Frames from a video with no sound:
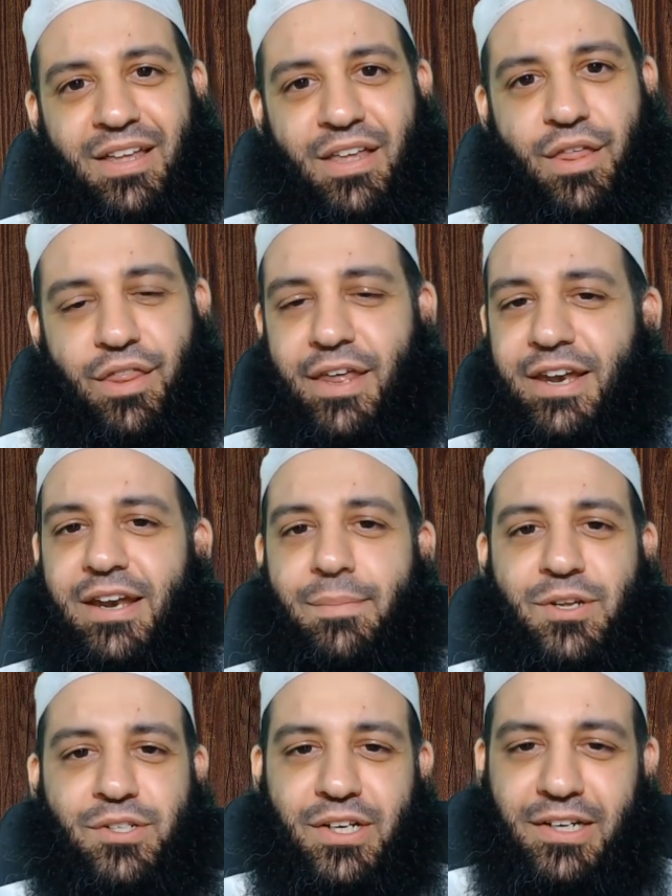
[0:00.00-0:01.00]
Then the Nabi
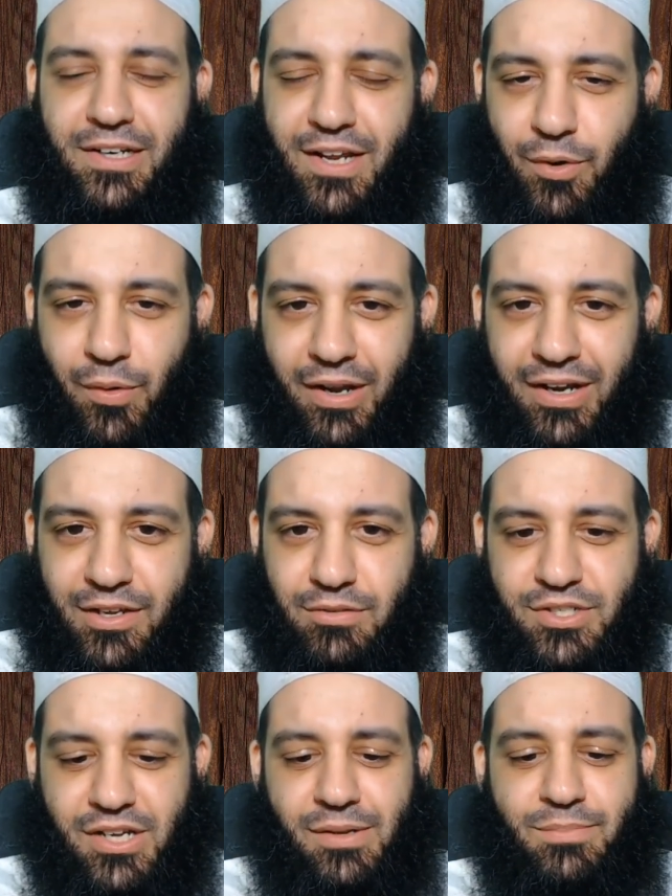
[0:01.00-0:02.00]
sallallahu alayhi wa
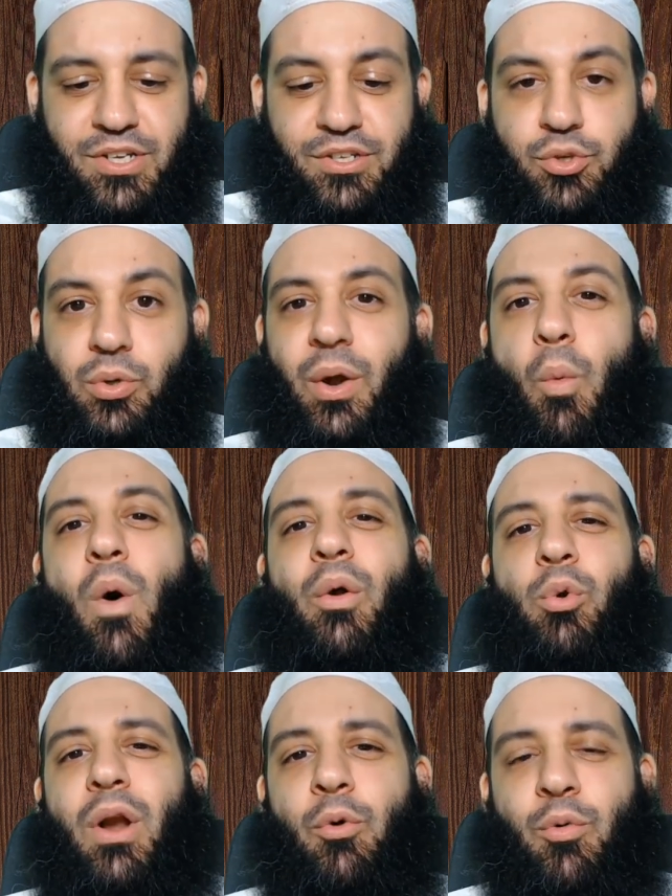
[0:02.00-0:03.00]
sallam says, "Yunawwaru
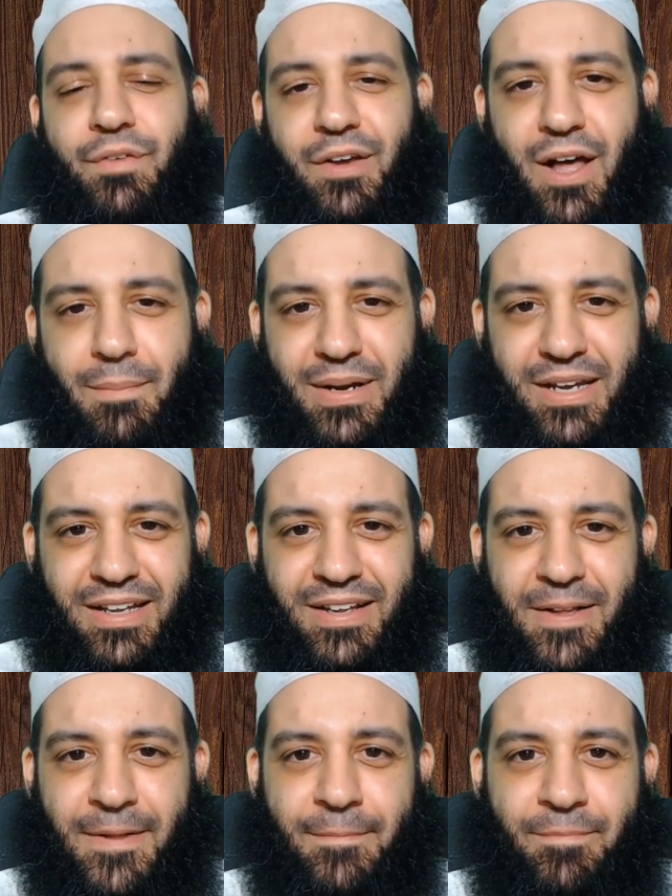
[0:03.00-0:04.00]
lahu fi qabri."
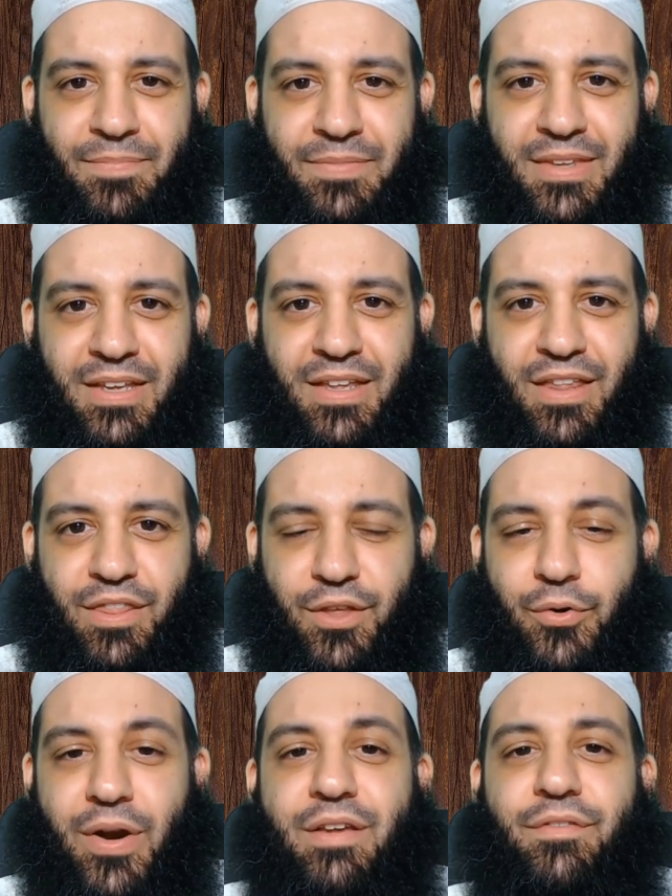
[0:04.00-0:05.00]
The
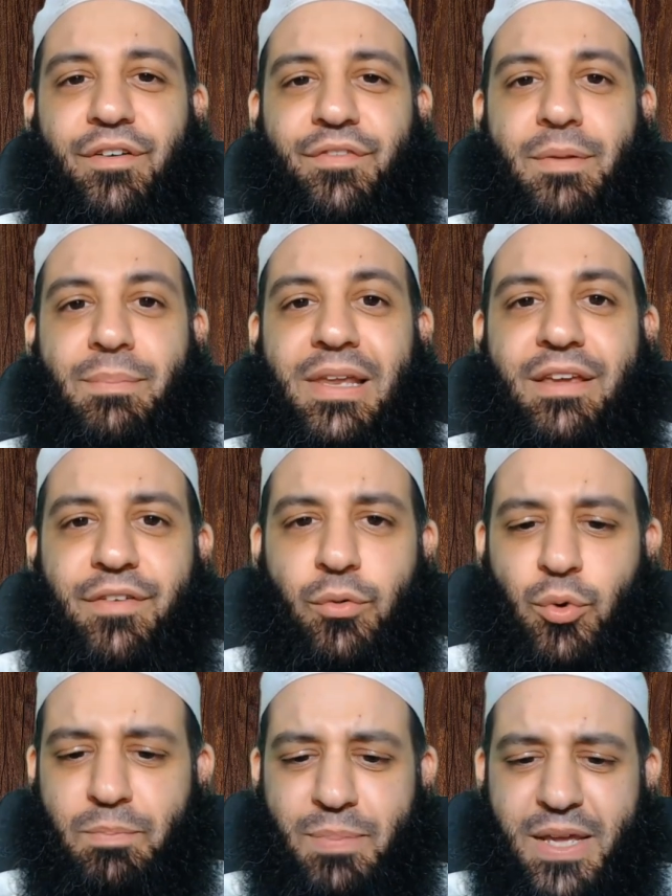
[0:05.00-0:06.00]
grave of the believer
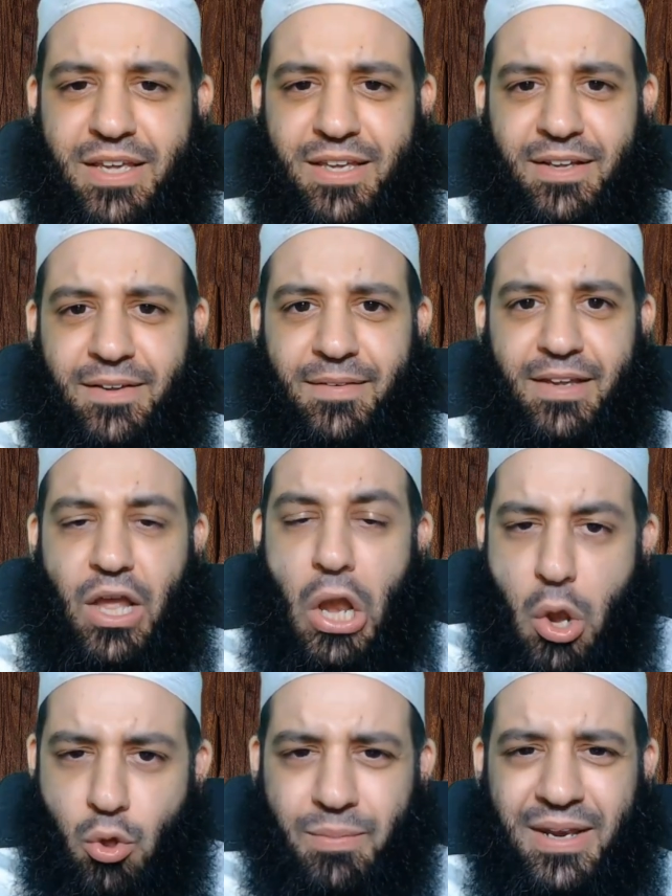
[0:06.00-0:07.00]
would be
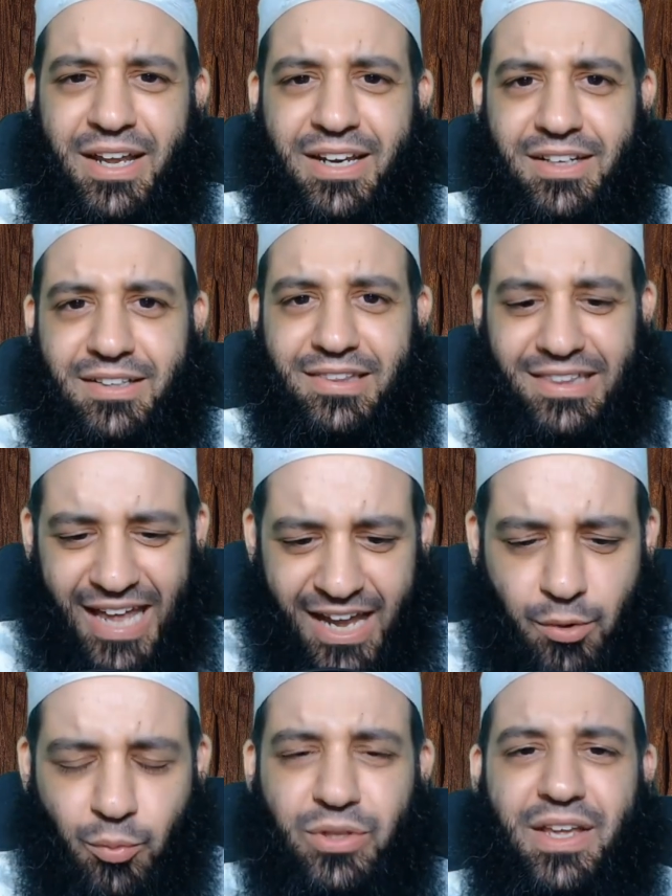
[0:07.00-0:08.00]
illuminated, light
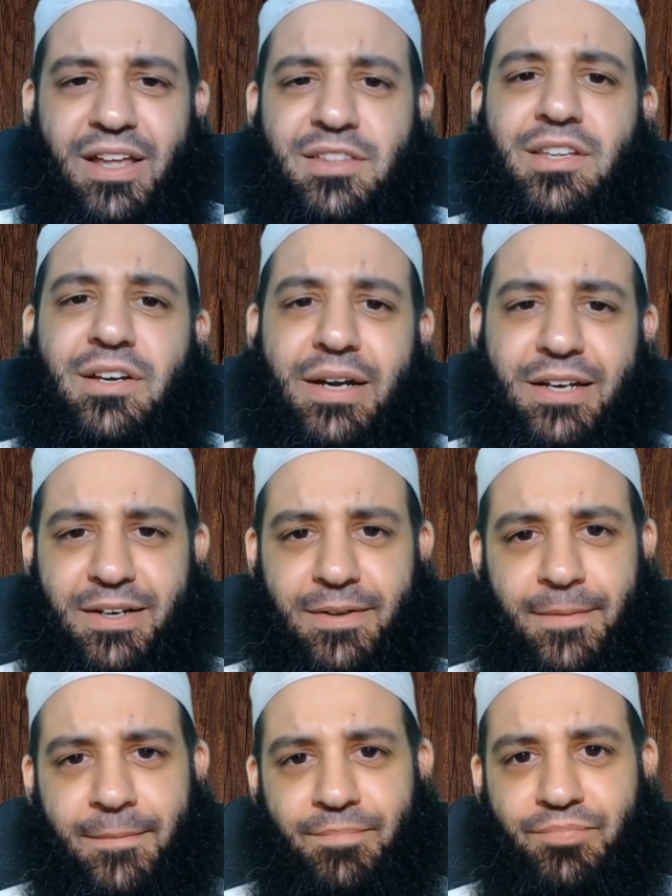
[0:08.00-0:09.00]
would enter it,
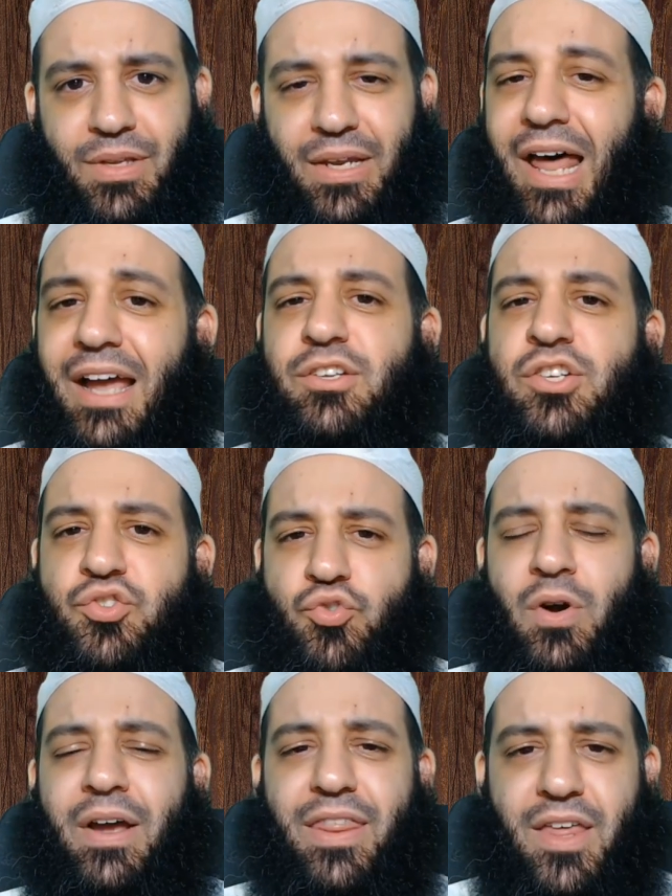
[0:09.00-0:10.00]
light
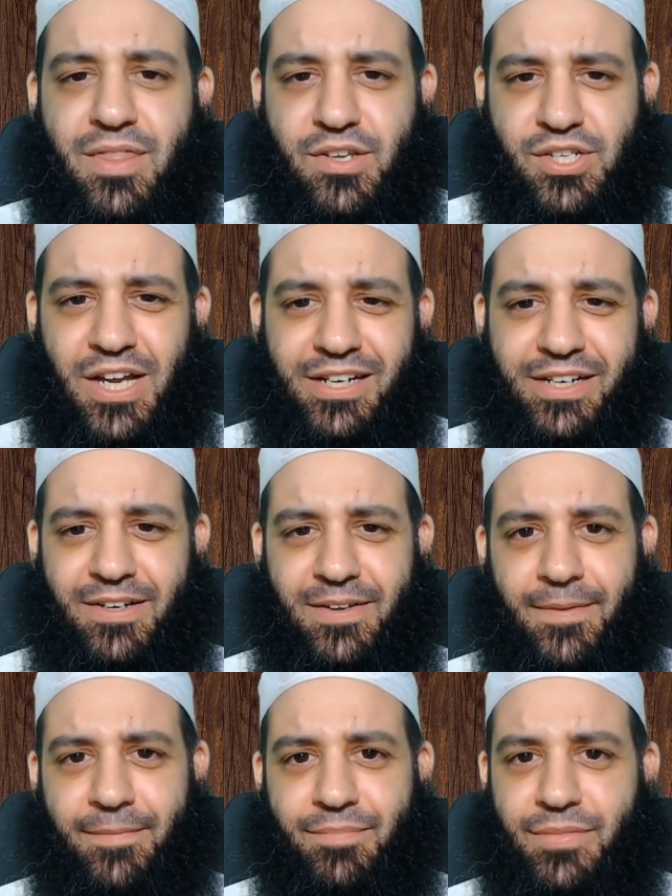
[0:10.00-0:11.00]
stronger than the sun.
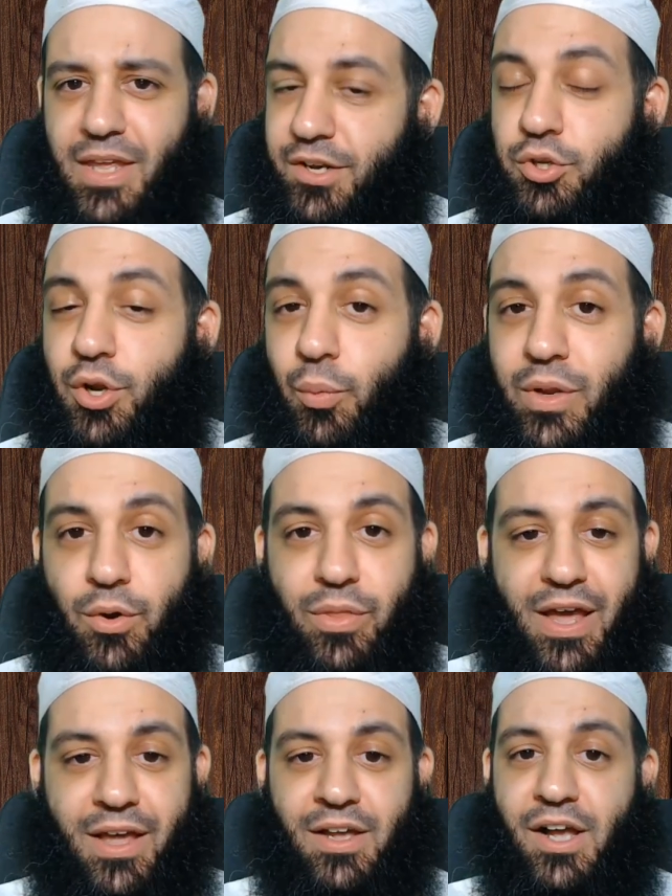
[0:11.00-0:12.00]
And you know, we know
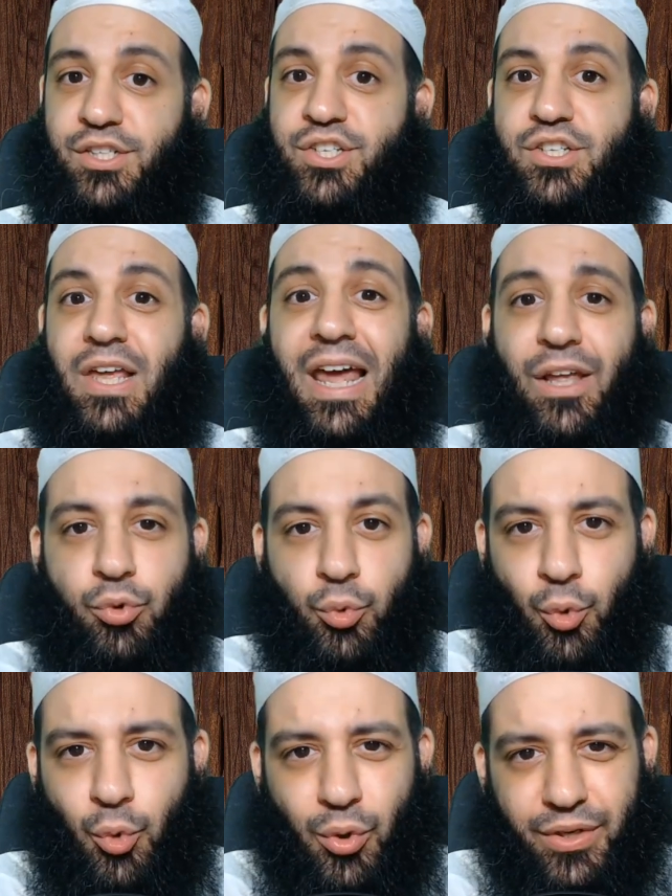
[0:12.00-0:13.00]
that as-salatu
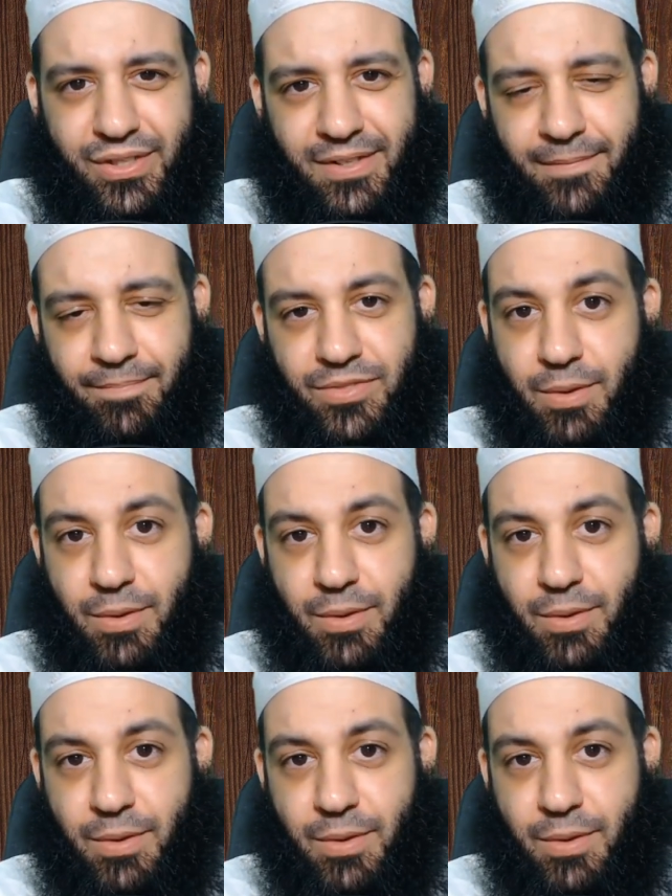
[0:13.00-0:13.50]
nur, the